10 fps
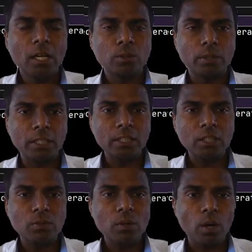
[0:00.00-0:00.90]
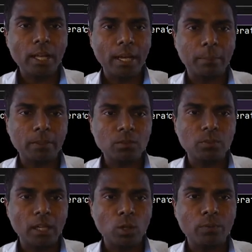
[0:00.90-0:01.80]
So in this way what happens,
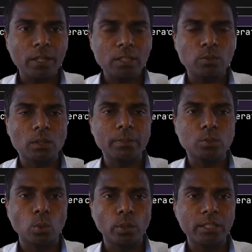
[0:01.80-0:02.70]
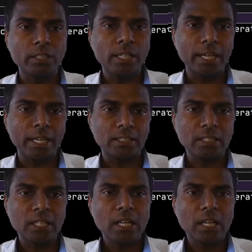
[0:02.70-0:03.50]
value of x will be stored in the x,